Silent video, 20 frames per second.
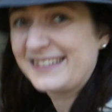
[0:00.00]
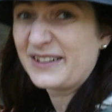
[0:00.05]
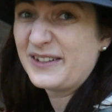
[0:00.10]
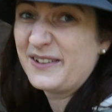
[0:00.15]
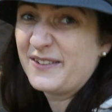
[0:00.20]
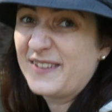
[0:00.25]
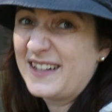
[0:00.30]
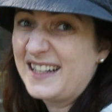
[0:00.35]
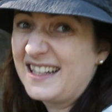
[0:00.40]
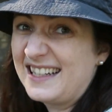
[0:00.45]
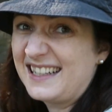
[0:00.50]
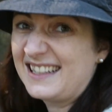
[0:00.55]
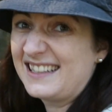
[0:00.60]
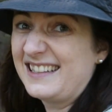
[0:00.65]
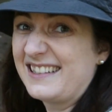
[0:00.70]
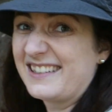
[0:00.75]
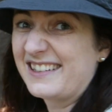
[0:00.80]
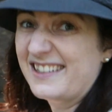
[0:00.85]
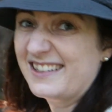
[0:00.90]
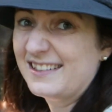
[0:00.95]
far, you
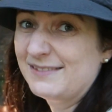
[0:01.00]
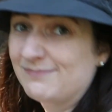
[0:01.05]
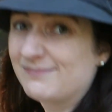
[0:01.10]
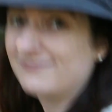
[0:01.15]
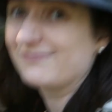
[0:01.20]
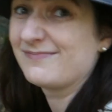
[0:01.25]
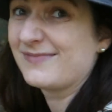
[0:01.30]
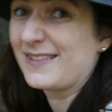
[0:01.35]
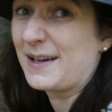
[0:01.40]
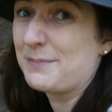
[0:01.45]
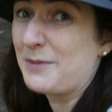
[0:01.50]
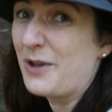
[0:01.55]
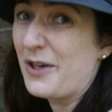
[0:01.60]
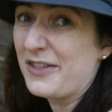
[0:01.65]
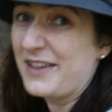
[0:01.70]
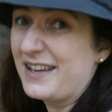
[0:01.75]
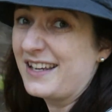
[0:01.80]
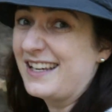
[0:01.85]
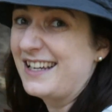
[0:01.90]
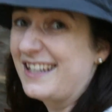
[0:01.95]
know, I'm not
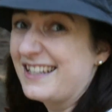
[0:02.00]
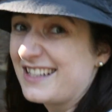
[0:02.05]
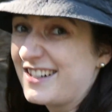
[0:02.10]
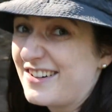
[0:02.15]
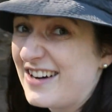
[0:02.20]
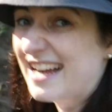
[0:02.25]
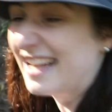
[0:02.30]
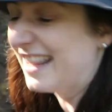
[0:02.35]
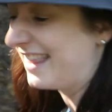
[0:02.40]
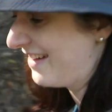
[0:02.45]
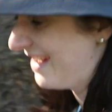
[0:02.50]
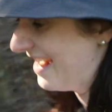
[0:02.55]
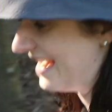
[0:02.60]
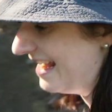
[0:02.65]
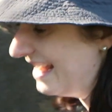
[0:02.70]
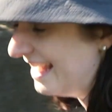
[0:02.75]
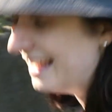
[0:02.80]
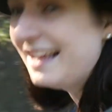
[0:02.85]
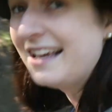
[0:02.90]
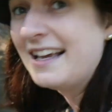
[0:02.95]
thinking it's a grade 3,
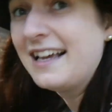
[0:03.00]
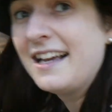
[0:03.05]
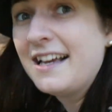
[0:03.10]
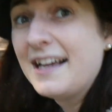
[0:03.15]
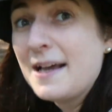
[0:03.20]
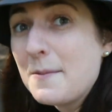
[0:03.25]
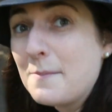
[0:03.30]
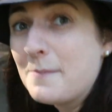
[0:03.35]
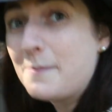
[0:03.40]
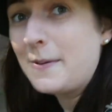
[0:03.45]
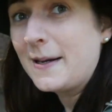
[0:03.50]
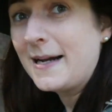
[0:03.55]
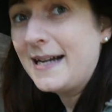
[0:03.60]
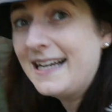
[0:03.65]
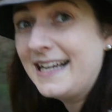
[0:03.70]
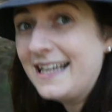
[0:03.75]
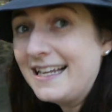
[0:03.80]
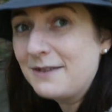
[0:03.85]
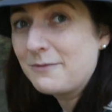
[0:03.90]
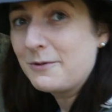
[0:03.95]

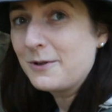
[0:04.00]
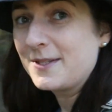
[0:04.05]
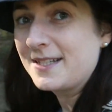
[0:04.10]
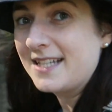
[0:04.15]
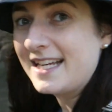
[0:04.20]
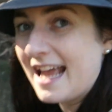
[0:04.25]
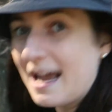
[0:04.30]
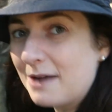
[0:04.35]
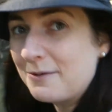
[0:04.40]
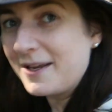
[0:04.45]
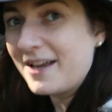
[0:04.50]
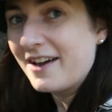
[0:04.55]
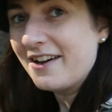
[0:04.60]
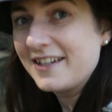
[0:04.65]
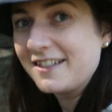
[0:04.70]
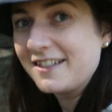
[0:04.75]
but we'll see how we go.